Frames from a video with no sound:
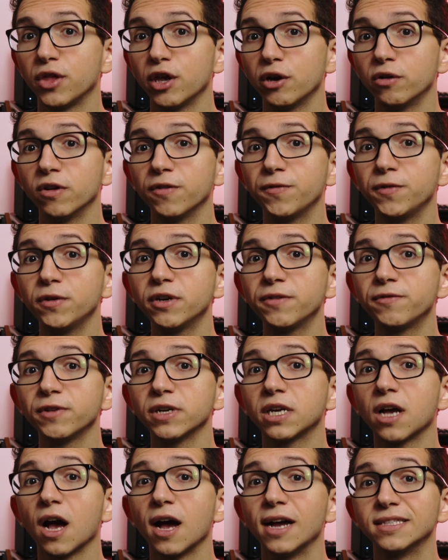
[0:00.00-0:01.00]
There are a few
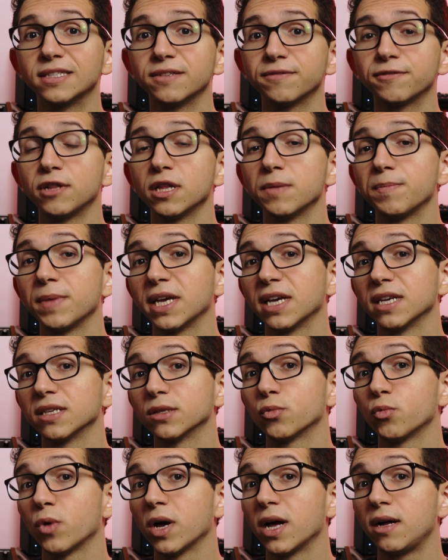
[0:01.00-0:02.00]
different kinds of clipping
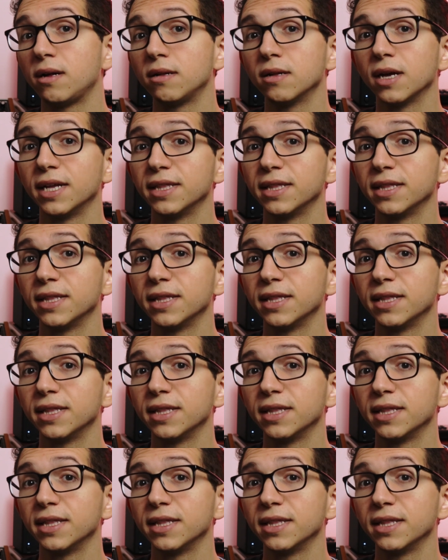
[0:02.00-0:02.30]
as well,